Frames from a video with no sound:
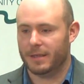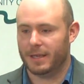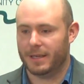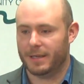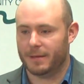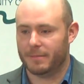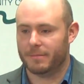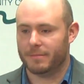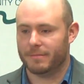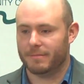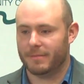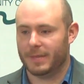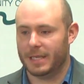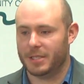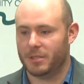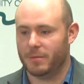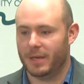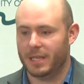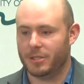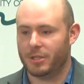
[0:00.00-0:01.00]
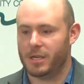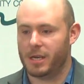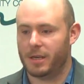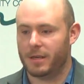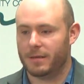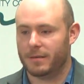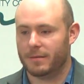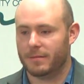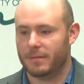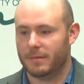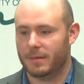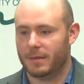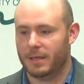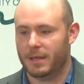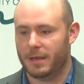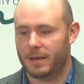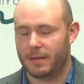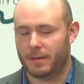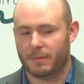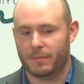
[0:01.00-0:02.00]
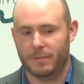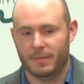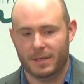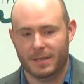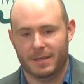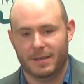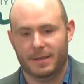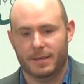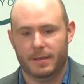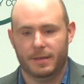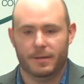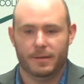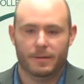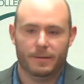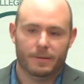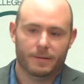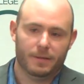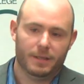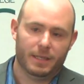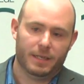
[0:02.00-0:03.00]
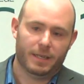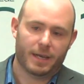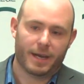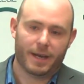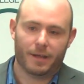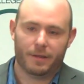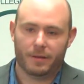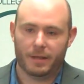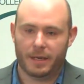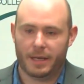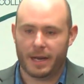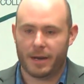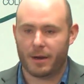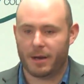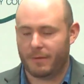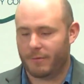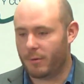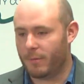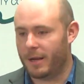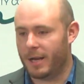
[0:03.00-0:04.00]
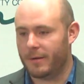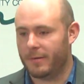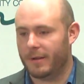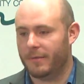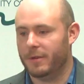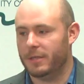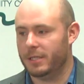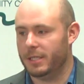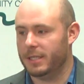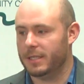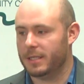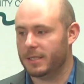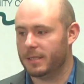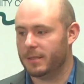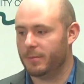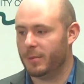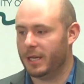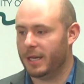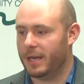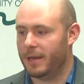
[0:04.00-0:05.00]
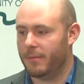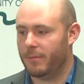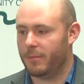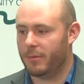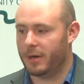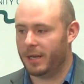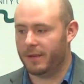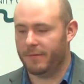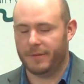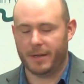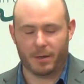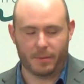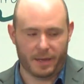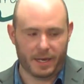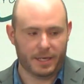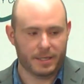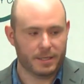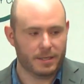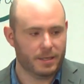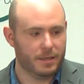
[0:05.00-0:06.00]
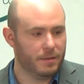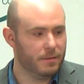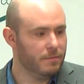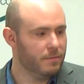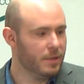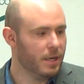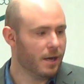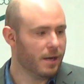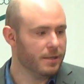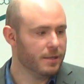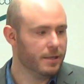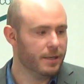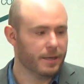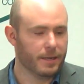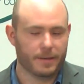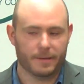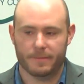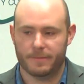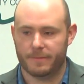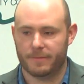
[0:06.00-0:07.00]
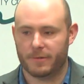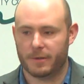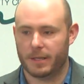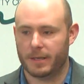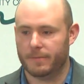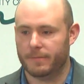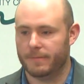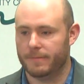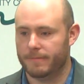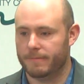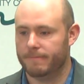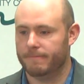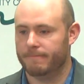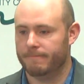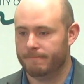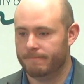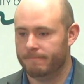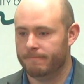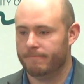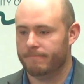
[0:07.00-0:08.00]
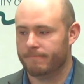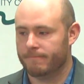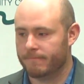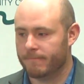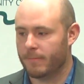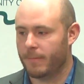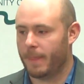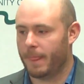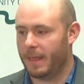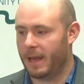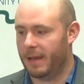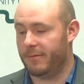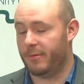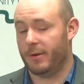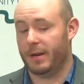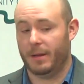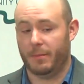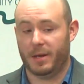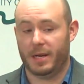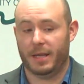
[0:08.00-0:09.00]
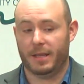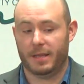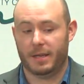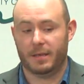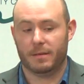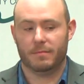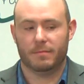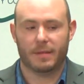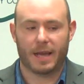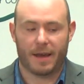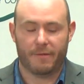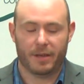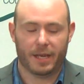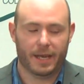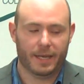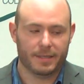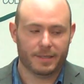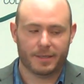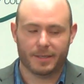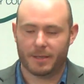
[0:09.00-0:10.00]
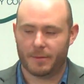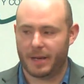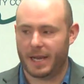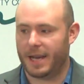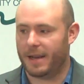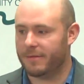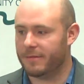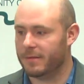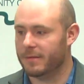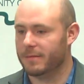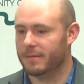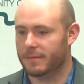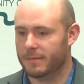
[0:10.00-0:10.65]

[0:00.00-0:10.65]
um, as you mentioned, the The, diet, the narrative around refugees has become pretty fear-based and caustic for them and for anybody that advocates on their behalf.